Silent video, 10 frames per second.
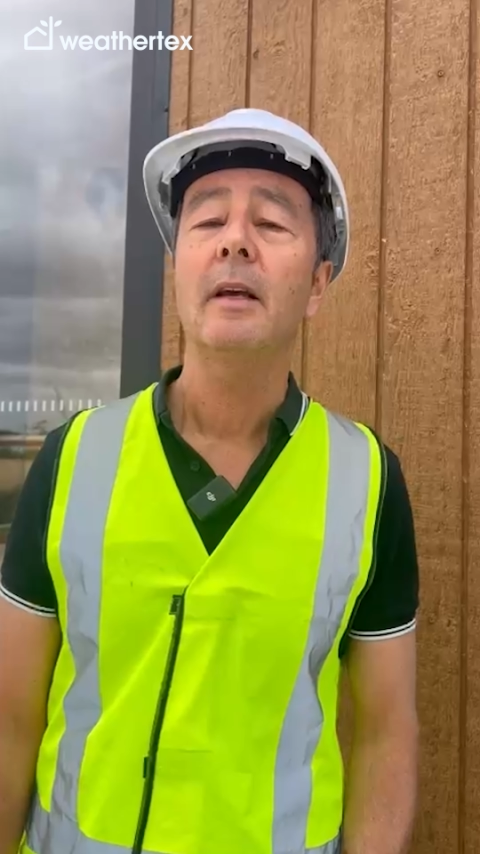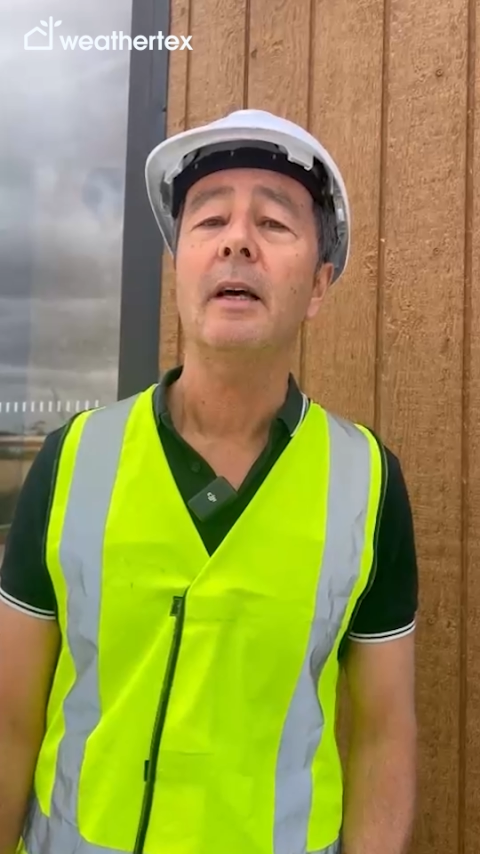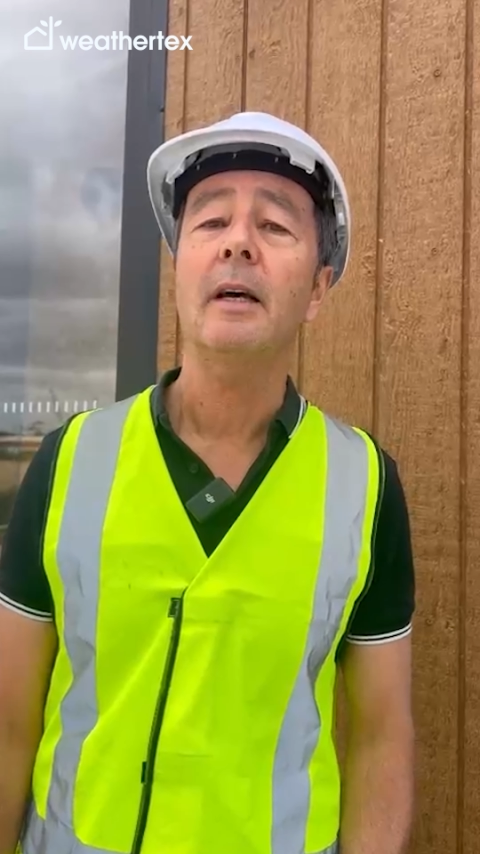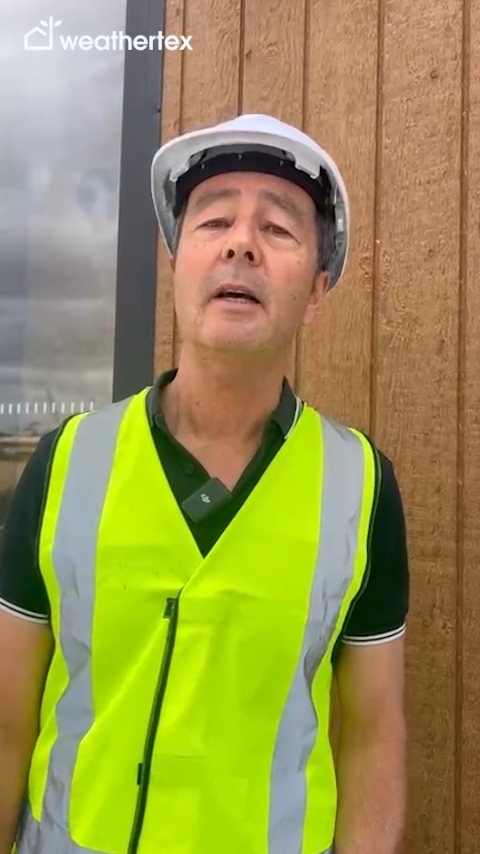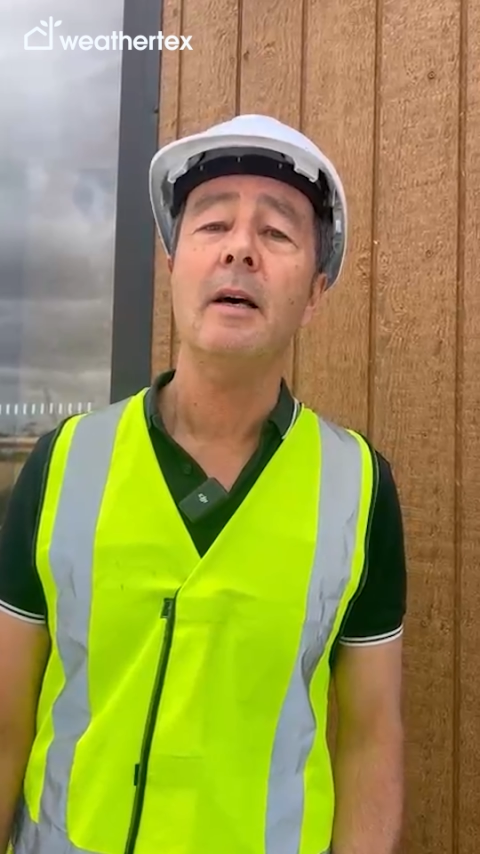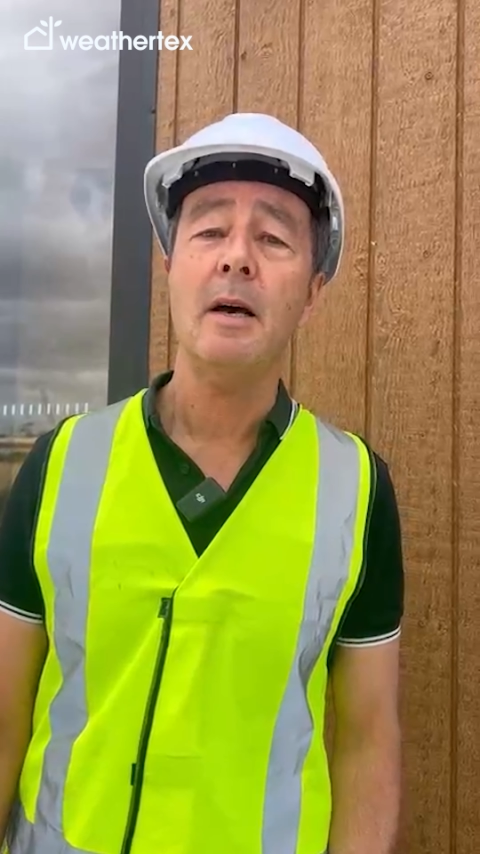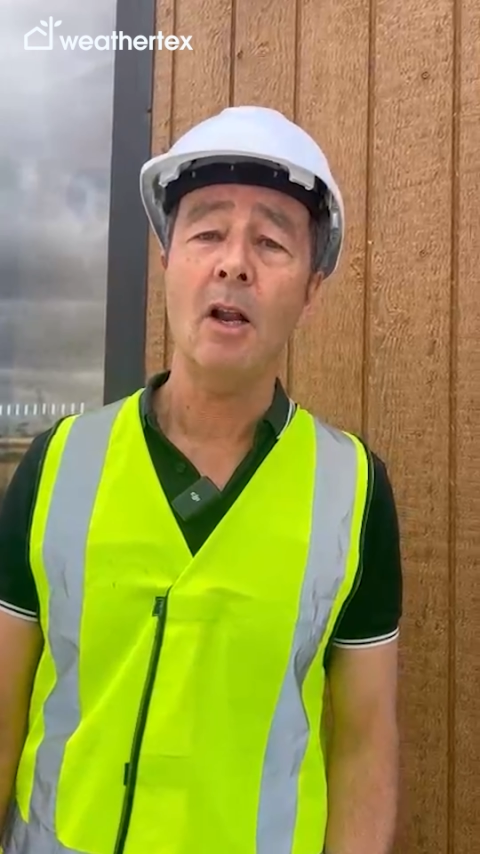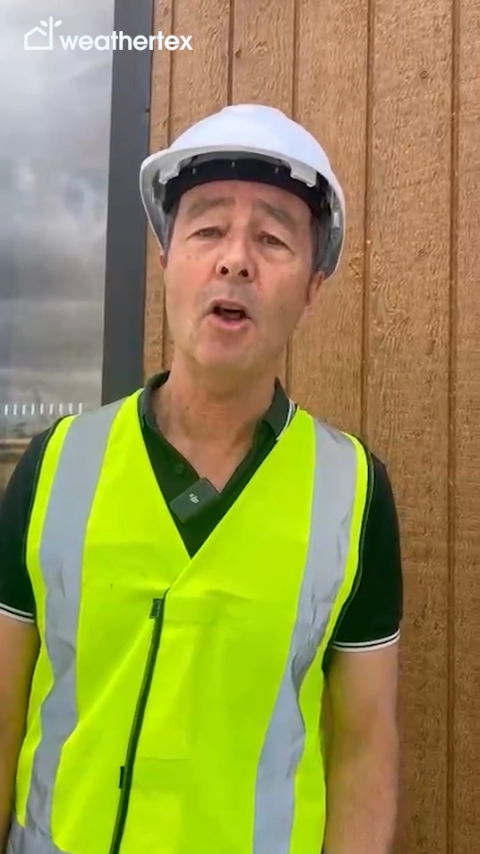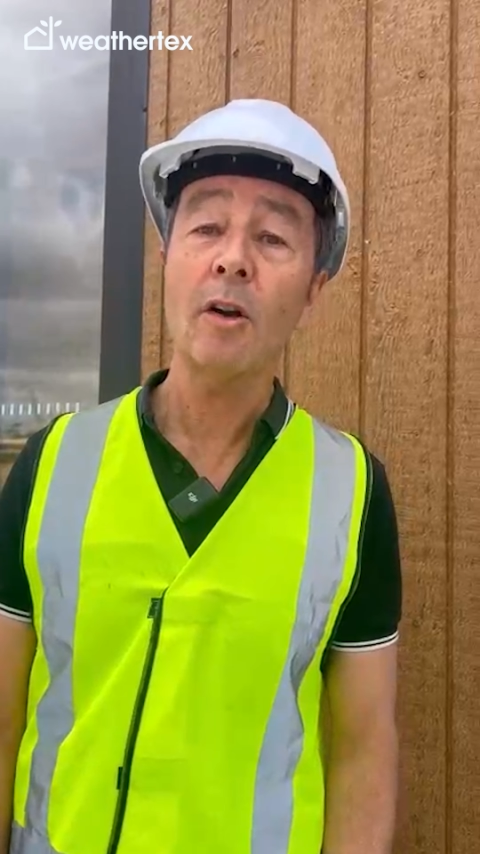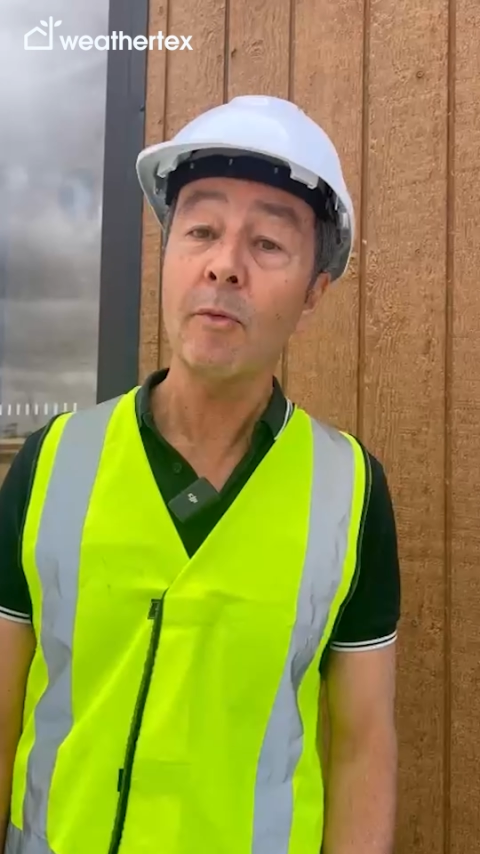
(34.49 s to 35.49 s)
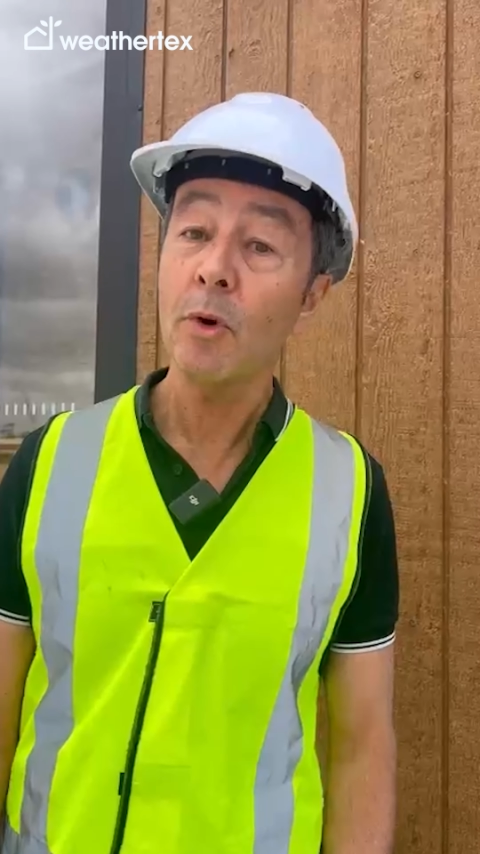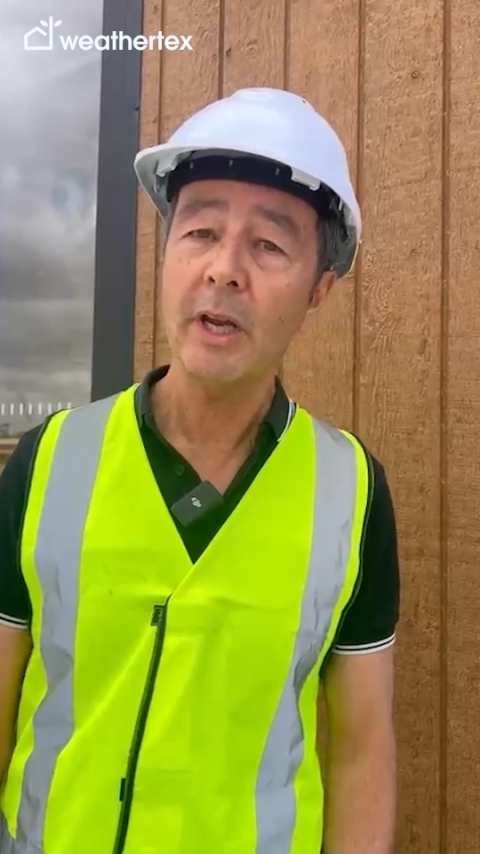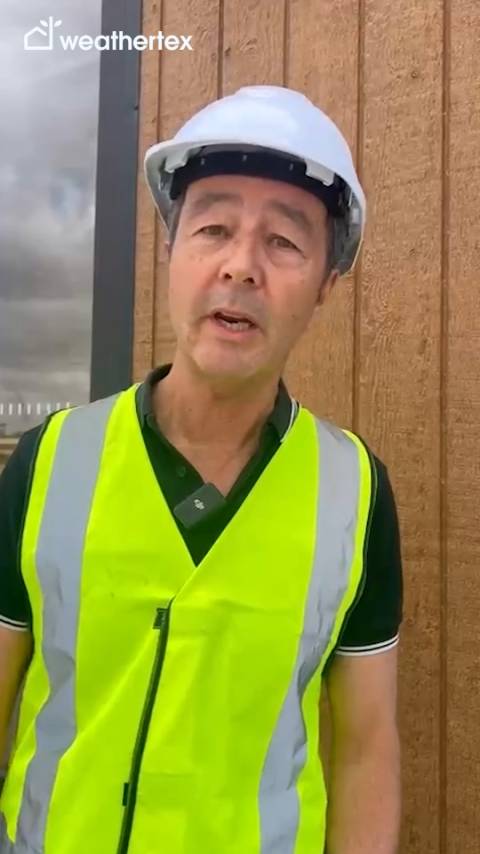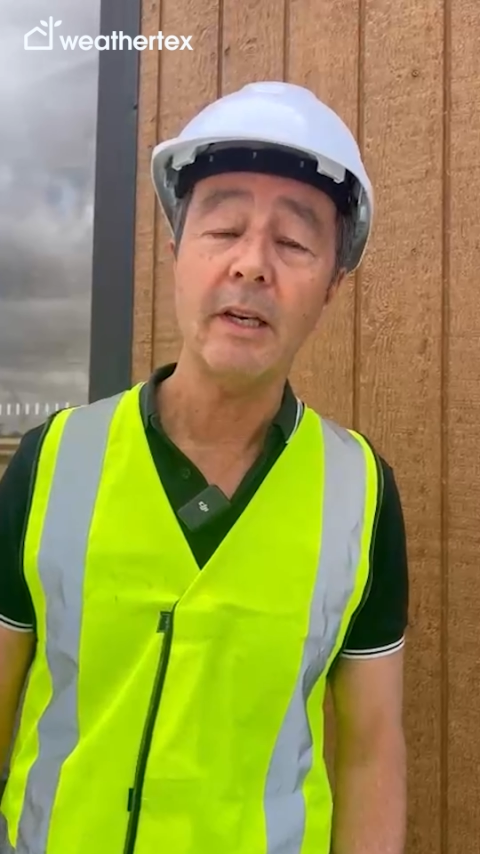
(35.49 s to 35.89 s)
a lot of work in